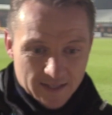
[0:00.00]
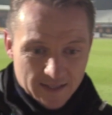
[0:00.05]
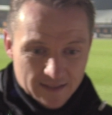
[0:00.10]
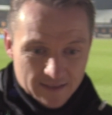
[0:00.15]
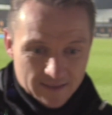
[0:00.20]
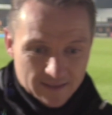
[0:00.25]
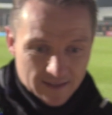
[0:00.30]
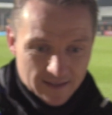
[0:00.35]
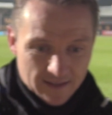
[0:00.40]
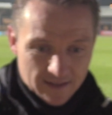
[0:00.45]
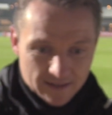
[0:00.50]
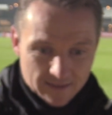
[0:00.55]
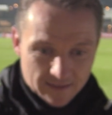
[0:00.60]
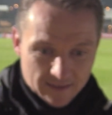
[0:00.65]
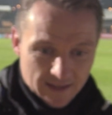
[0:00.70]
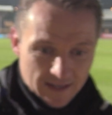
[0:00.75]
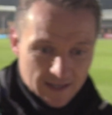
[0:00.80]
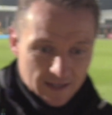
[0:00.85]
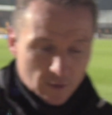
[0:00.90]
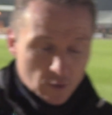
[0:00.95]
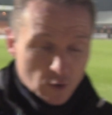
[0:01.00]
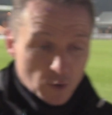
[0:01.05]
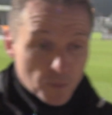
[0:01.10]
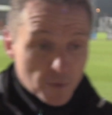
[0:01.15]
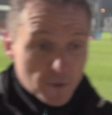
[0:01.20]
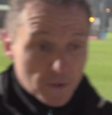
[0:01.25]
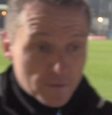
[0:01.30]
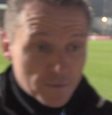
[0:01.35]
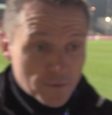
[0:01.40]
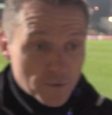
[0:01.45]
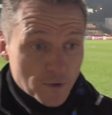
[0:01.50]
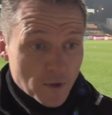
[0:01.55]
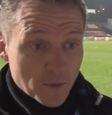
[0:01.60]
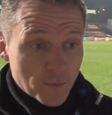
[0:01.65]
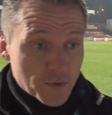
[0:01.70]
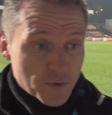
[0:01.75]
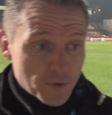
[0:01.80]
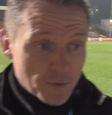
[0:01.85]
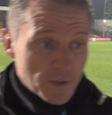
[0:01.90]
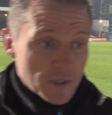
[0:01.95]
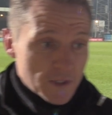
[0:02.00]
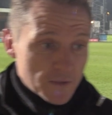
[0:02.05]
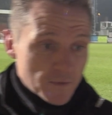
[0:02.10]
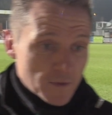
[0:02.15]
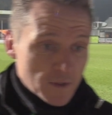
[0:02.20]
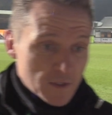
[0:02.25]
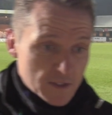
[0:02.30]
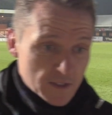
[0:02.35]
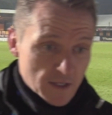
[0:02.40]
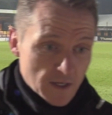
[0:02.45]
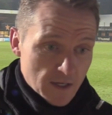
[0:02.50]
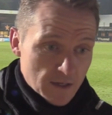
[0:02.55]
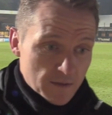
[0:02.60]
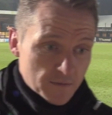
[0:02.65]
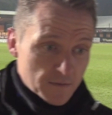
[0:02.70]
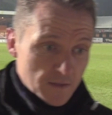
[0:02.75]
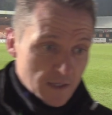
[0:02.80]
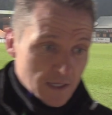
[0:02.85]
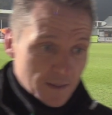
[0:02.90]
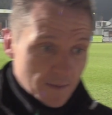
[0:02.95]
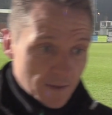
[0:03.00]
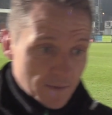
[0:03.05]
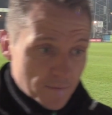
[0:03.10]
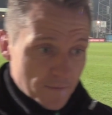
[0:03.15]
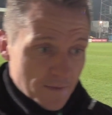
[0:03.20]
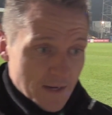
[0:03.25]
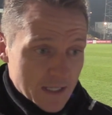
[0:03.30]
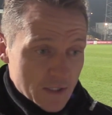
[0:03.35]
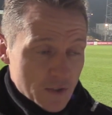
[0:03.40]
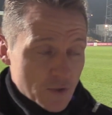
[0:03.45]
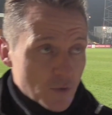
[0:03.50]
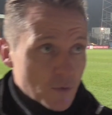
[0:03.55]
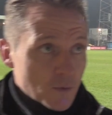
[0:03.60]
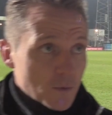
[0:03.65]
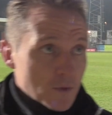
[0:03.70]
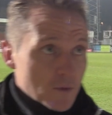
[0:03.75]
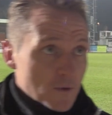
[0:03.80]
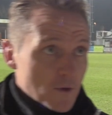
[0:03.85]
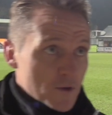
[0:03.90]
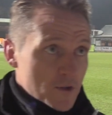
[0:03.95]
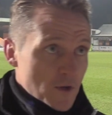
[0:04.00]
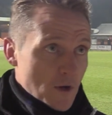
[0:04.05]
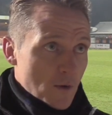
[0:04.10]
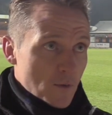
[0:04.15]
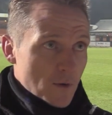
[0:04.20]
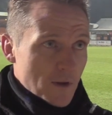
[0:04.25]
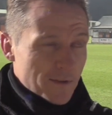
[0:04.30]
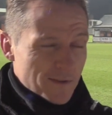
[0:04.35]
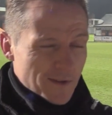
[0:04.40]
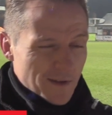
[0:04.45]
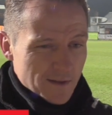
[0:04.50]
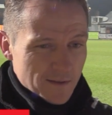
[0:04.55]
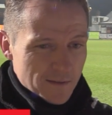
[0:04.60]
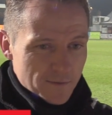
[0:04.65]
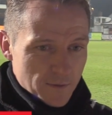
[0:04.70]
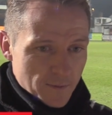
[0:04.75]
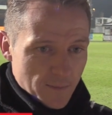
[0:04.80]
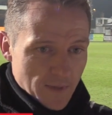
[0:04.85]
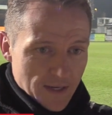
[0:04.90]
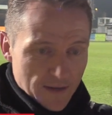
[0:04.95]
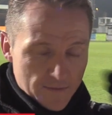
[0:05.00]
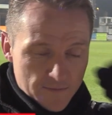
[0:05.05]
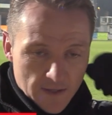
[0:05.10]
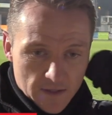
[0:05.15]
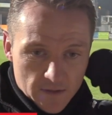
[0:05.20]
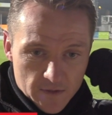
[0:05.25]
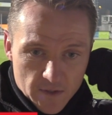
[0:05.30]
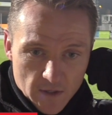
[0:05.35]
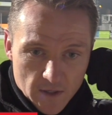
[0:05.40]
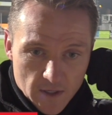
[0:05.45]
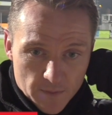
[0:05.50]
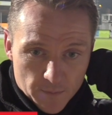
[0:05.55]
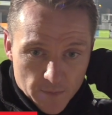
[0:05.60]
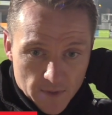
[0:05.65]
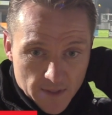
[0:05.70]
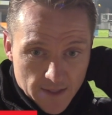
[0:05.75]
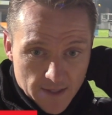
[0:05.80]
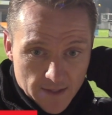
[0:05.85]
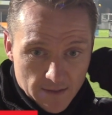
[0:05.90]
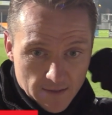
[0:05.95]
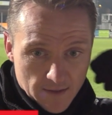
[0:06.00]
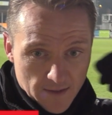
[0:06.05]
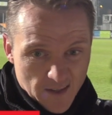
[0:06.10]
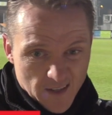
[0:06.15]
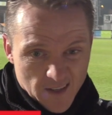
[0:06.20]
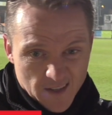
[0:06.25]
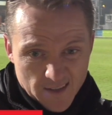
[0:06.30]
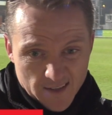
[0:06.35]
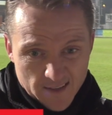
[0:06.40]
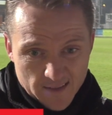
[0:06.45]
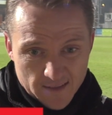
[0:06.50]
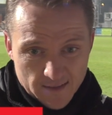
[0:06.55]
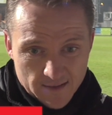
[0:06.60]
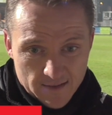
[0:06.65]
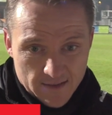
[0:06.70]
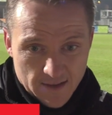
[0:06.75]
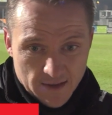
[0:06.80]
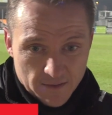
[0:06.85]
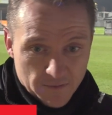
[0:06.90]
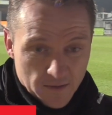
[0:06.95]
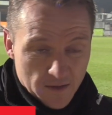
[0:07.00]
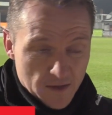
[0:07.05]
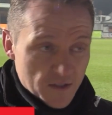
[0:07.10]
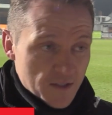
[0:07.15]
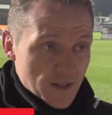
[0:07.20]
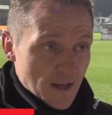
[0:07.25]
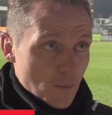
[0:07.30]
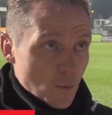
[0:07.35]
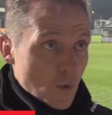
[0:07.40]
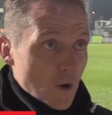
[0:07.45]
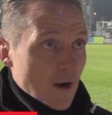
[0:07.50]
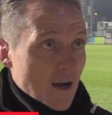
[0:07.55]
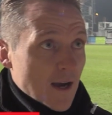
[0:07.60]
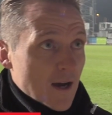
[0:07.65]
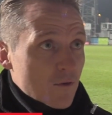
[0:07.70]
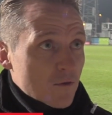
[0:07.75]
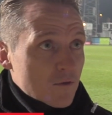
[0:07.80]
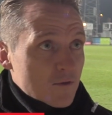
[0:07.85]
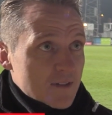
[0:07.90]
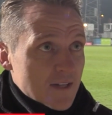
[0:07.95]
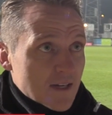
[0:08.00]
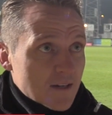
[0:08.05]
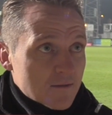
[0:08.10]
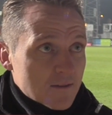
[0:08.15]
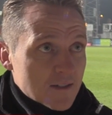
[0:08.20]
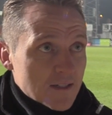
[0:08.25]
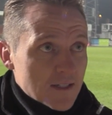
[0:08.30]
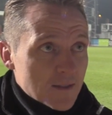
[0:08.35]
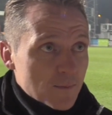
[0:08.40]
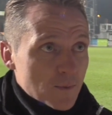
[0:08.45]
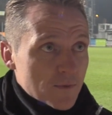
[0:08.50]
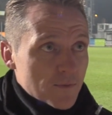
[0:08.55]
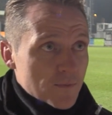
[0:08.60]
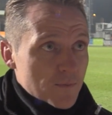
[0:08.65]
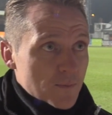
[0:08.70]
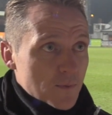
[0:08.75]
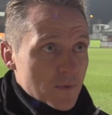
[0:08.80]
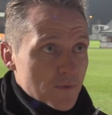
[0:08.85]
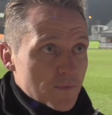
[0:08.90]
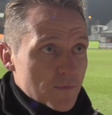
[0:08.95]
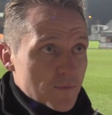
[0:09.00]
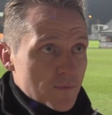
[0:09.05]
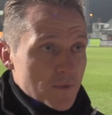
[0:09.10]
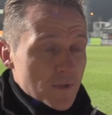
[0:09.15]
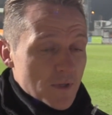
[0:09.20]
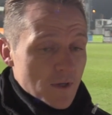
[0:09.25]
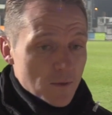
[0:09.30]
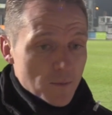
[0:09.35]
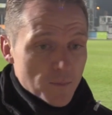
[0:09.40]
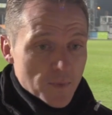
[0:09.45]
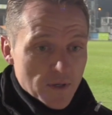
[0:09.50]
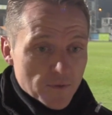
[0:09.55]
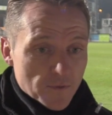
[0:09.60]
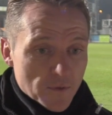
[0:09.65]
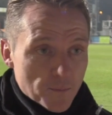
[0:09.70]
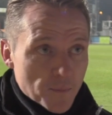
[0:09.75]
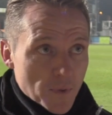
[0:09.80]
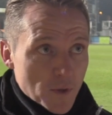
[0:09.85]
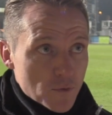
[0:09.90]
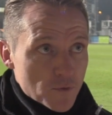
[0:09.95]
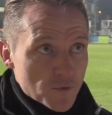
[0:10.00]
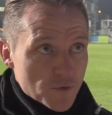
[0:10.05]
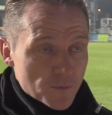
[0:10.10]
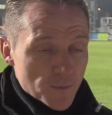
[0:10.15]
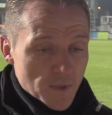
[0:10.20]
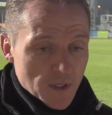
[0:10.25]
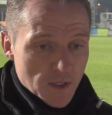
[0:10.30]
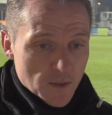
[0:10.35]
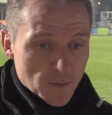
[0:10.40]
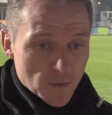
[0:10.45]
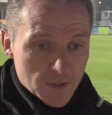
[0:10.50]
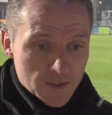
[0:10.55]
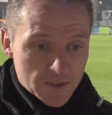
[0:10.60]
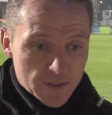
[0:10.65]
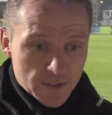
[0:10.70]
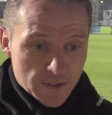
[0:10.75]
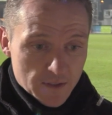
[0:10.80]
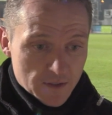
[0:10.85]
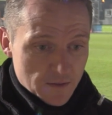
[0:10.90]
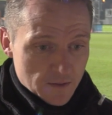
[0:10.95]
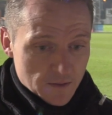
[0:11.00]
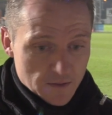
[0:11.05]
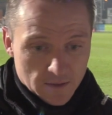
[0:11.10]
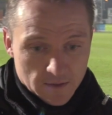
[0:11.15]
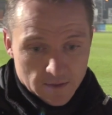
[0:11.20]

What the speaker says: they had a couple of good opportunities first half, and they flashed two across goal, I think, from the left hand side, but then they finished their one counter attack really with you know, a bit of composure and a bit of quality, and